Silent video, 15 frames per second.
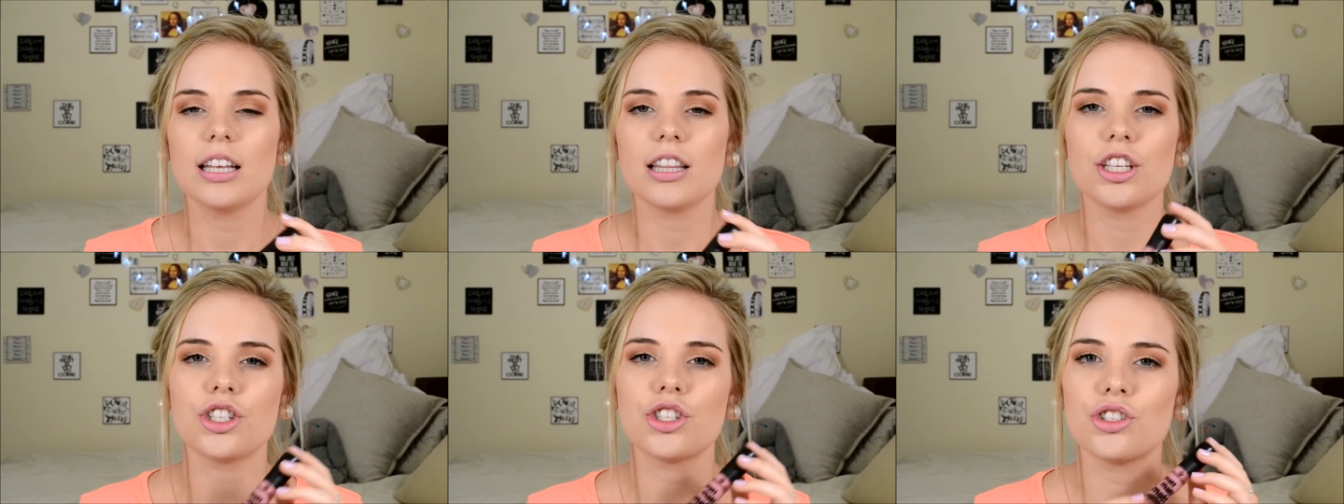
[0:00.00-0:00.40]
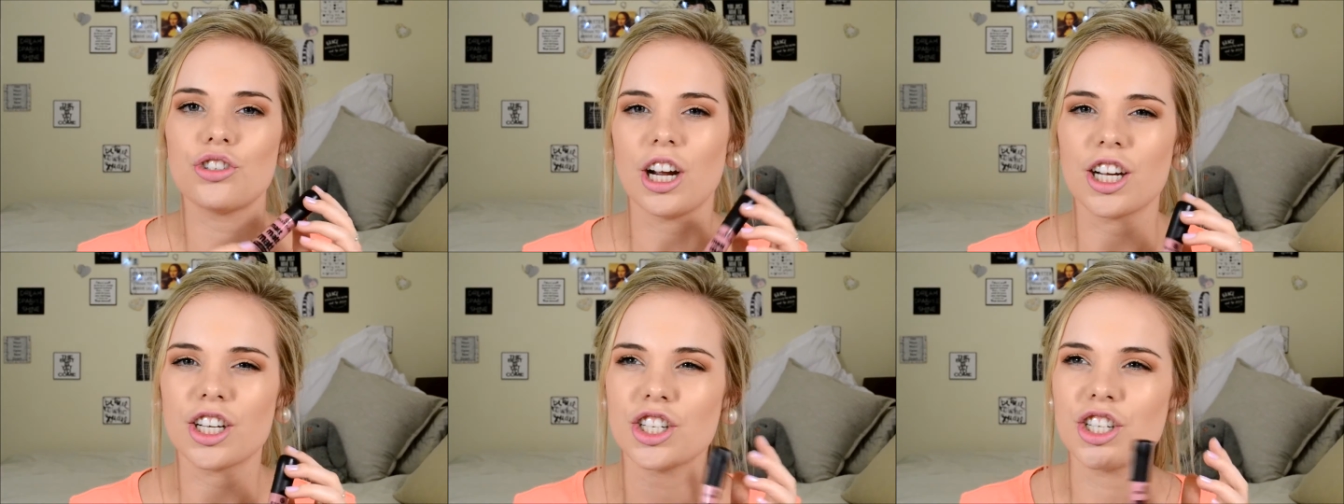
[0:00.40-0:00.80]
The
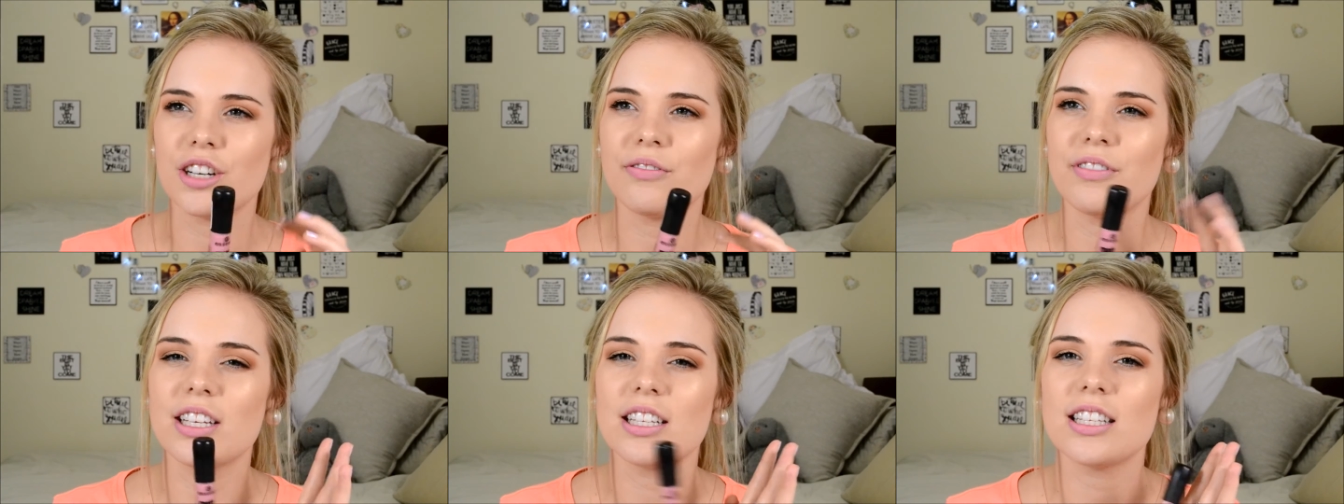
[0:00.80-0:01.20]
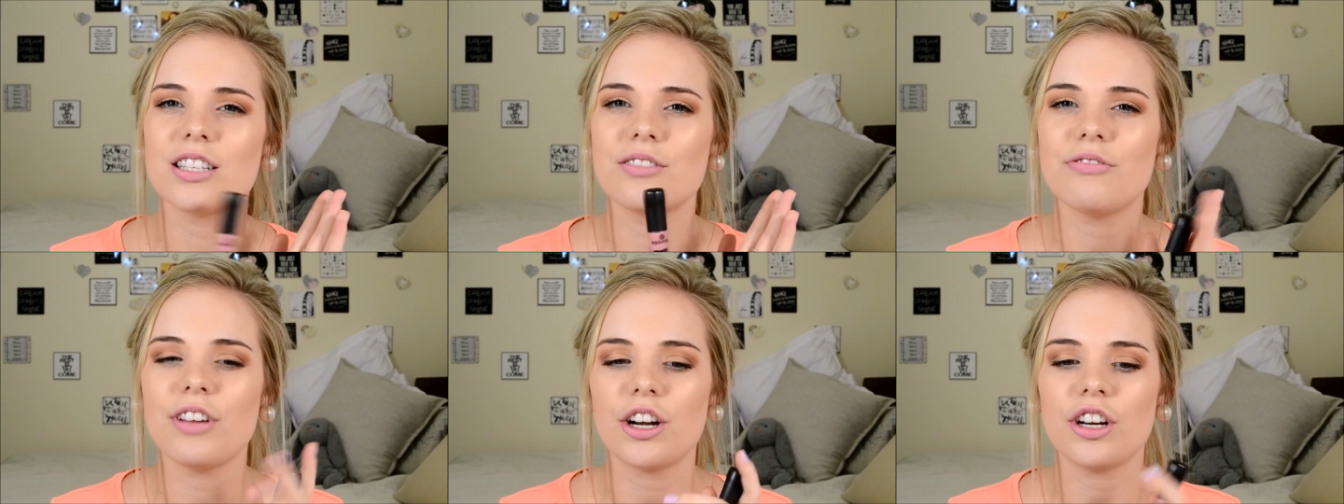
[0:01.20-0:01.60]
structure of this
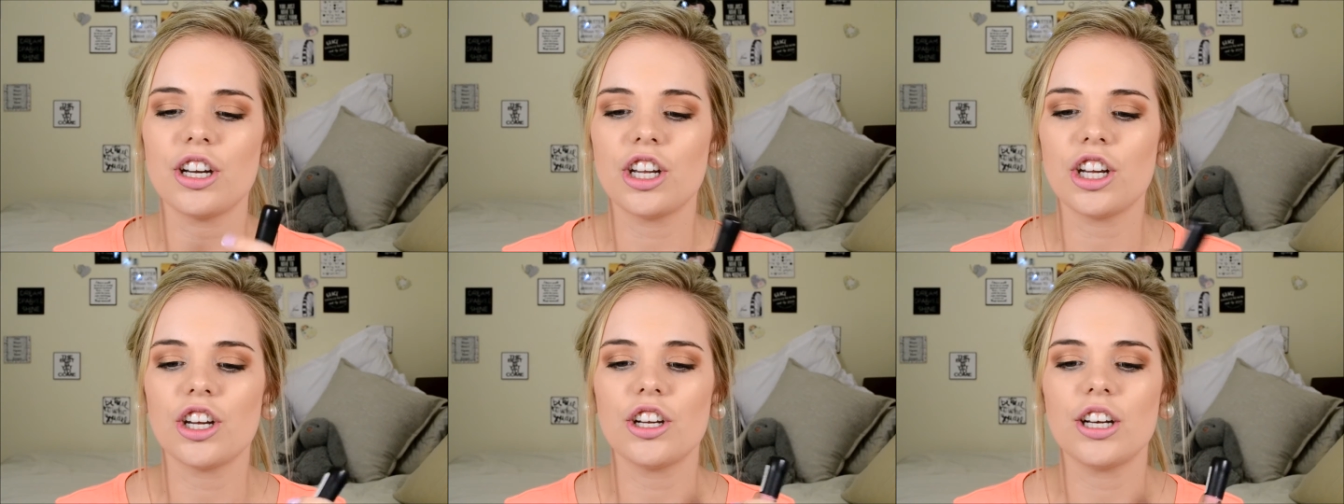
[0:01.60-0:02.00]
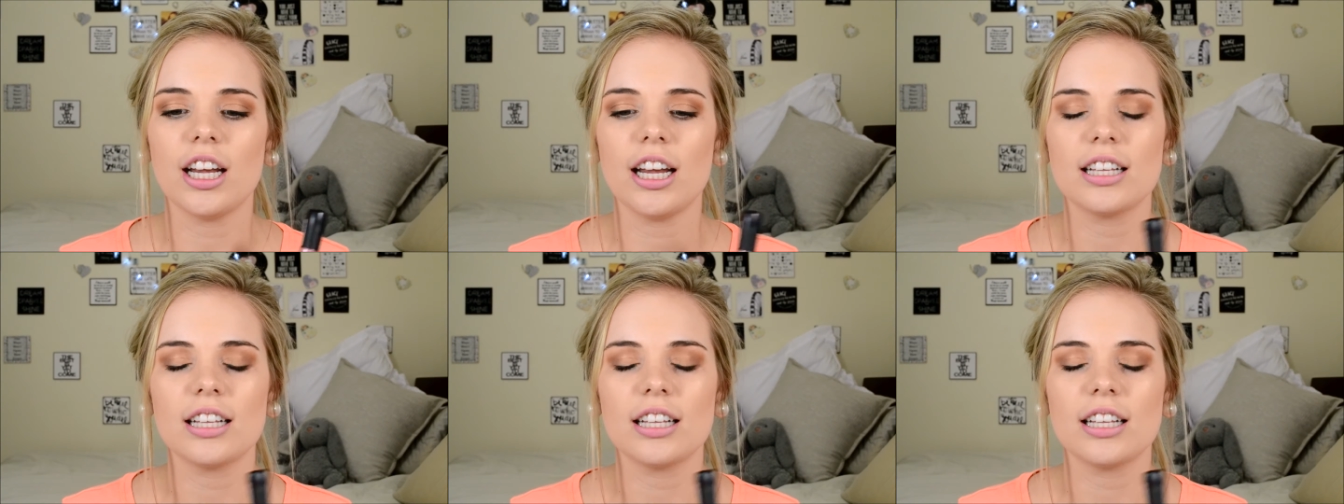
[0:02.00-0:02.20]
is very good.